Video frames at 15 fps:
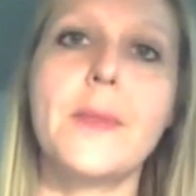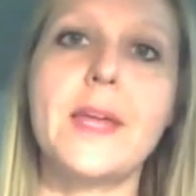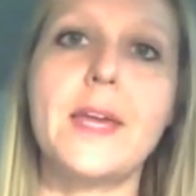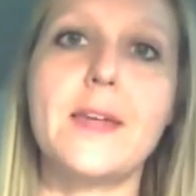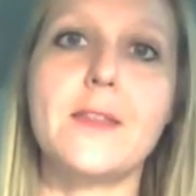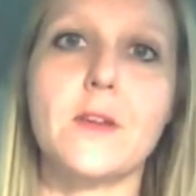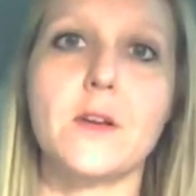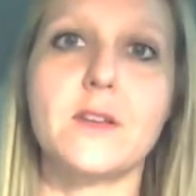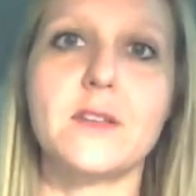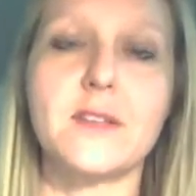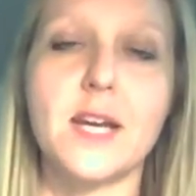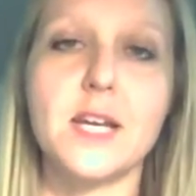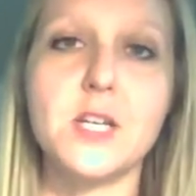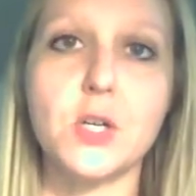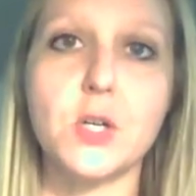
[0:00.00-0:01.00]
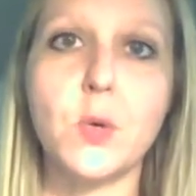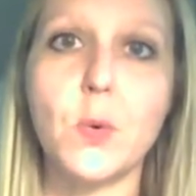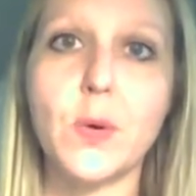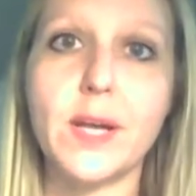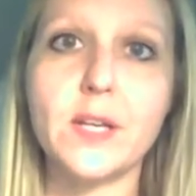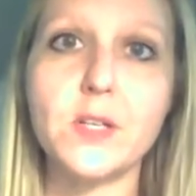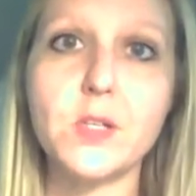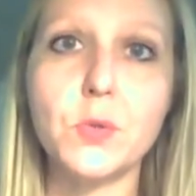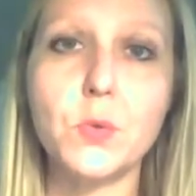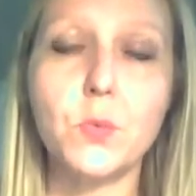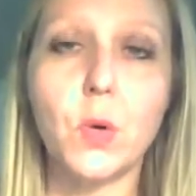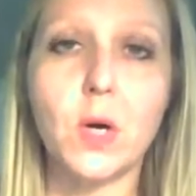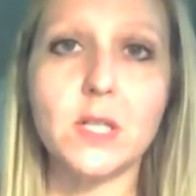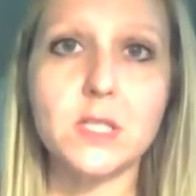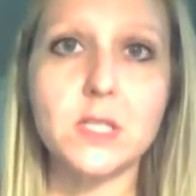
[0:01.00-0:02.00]
either decide you're going to
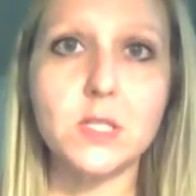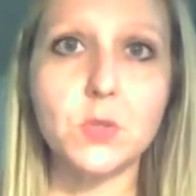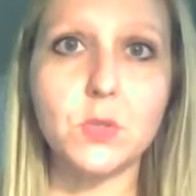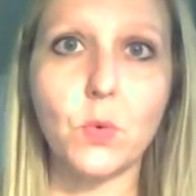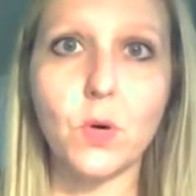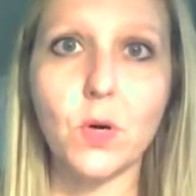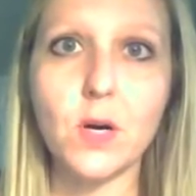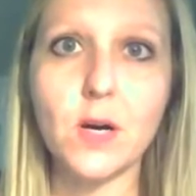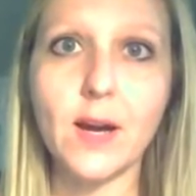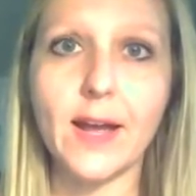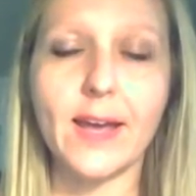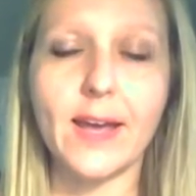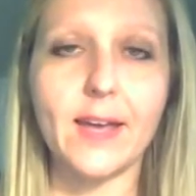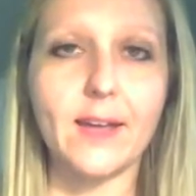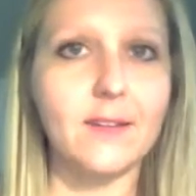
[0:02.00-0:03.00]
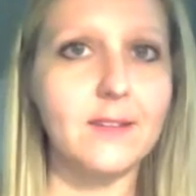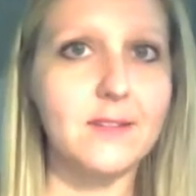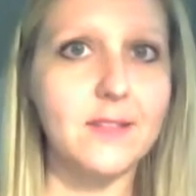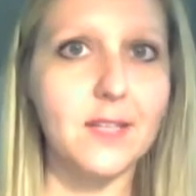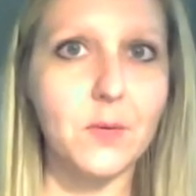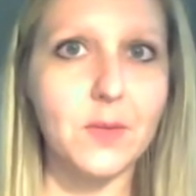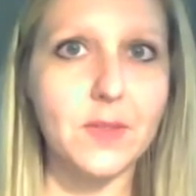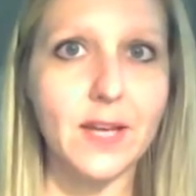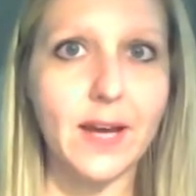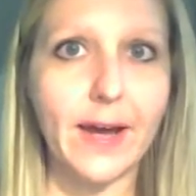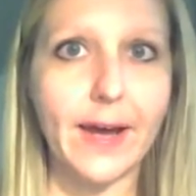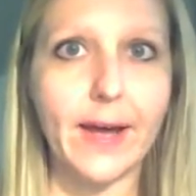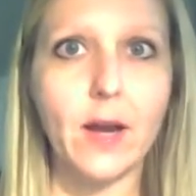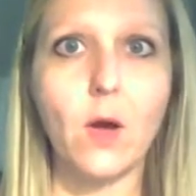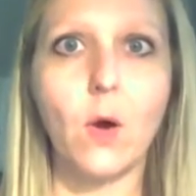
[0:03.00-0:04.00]
one store and stick with
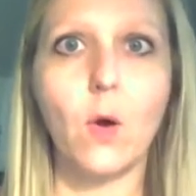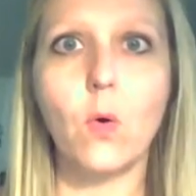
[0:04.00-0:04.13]
that,